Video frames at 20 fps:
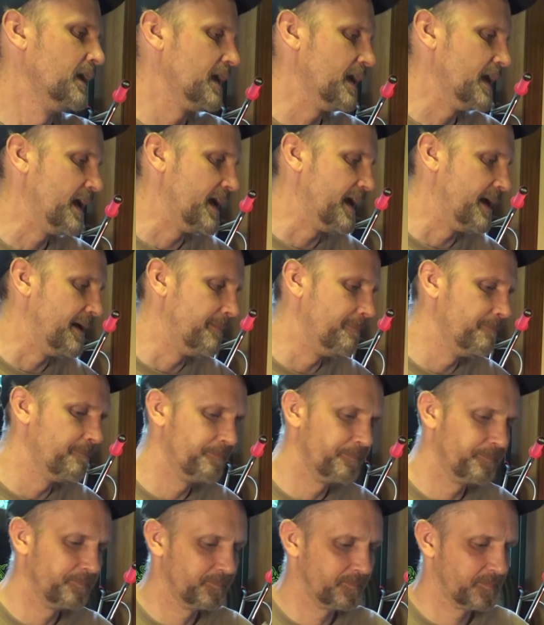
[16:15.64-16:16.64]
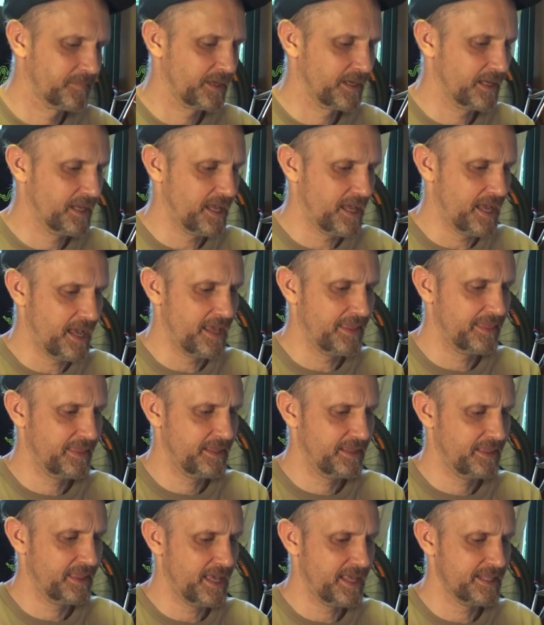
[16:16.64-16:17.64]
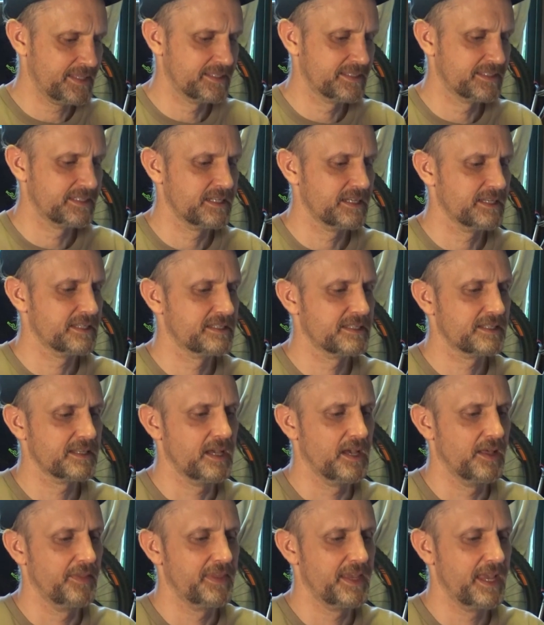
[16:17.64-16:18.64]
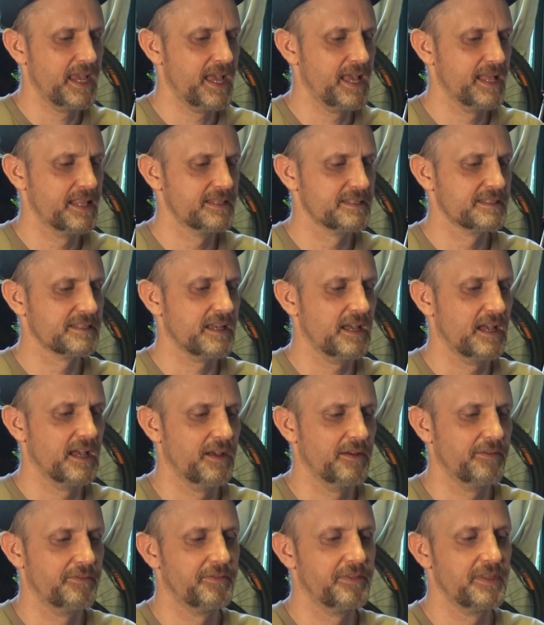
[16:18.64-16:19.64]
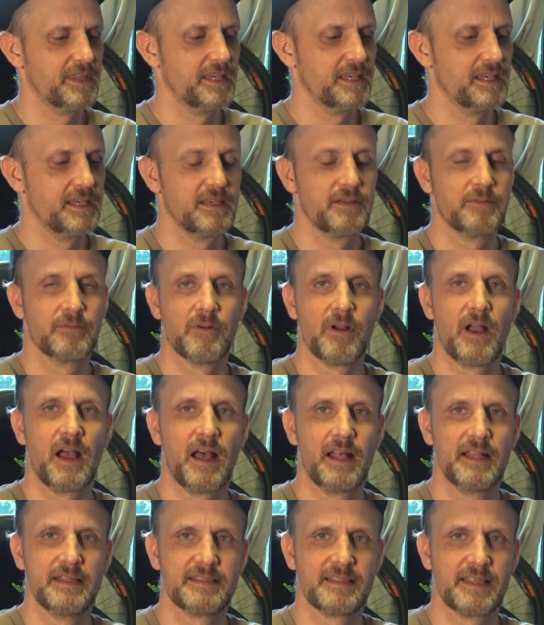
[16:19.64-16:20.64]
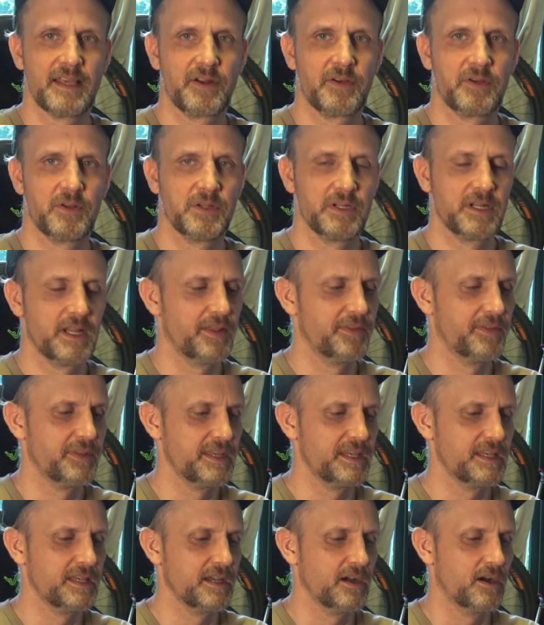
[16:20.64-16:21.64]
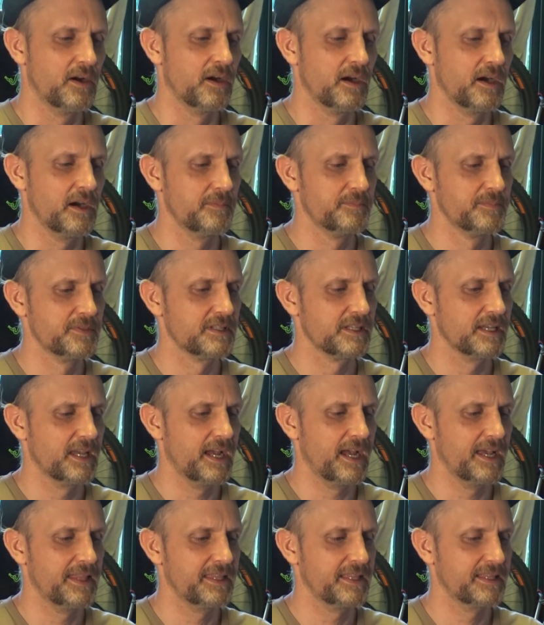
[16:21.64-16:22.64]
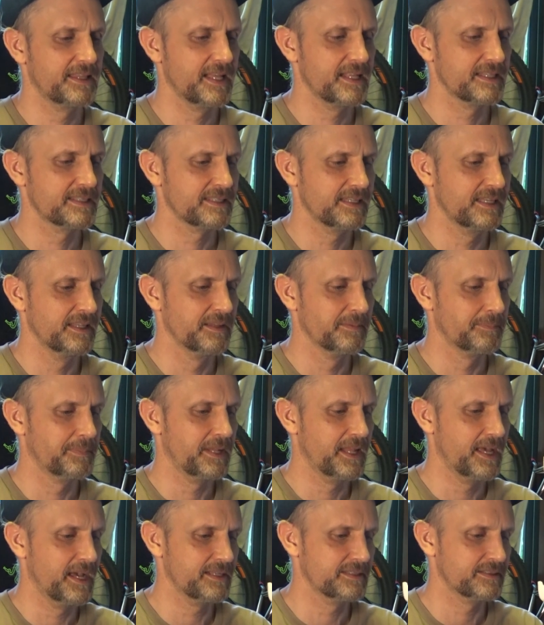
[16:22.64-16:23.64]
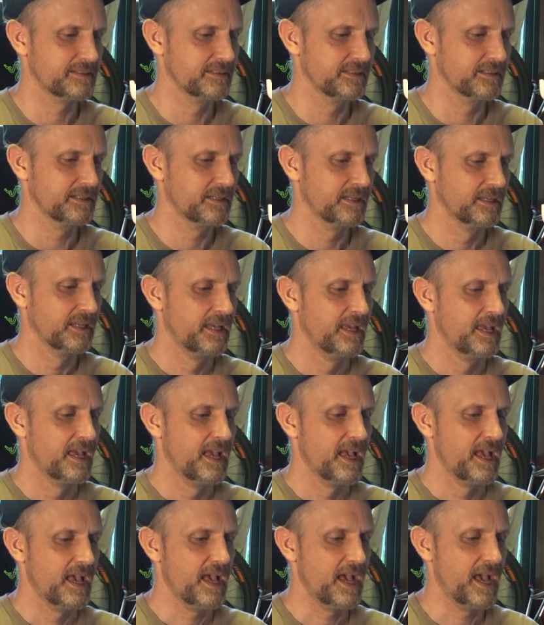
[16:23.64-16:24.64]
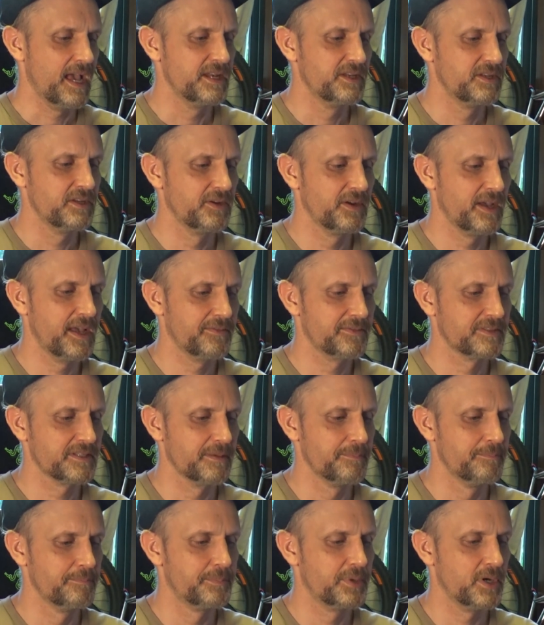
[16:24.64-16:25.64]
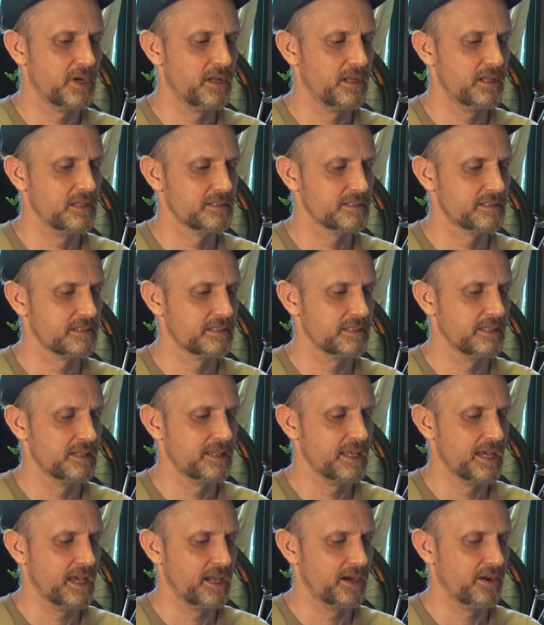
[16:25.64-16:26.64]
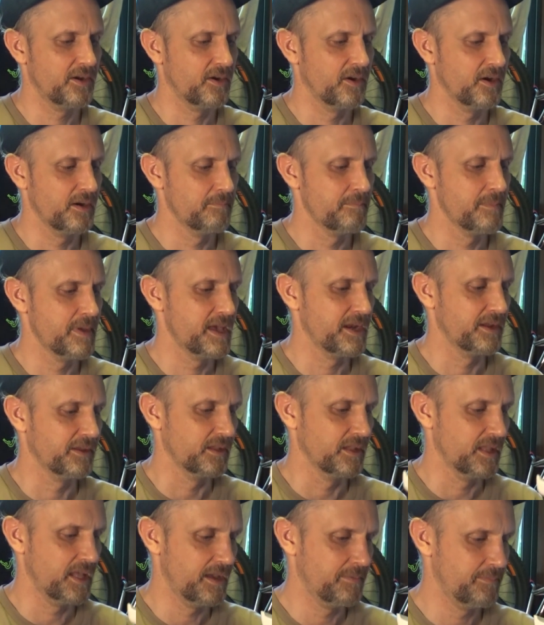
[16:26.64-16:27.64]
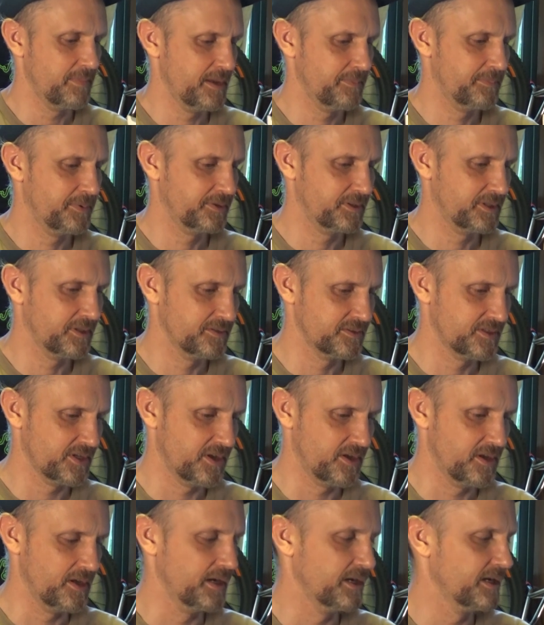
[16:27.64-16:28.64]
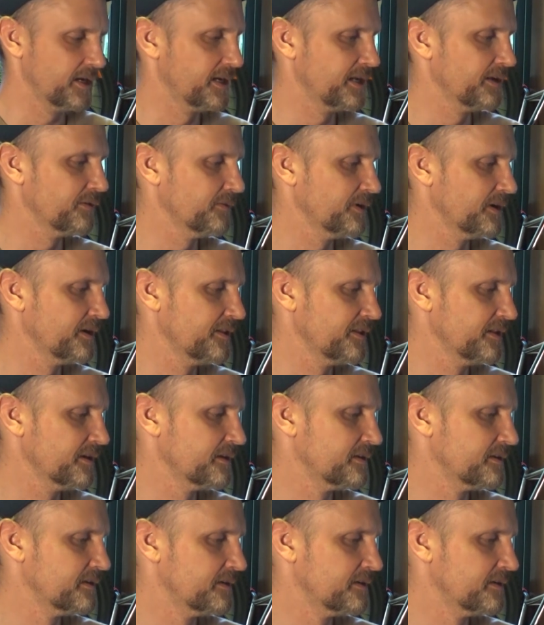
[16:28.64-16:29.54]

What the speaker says: I think that's just on the ends of the rods that hold on the arms. I think that's in the plastic. I do have some balls that are metal. I may put those on and get rid of the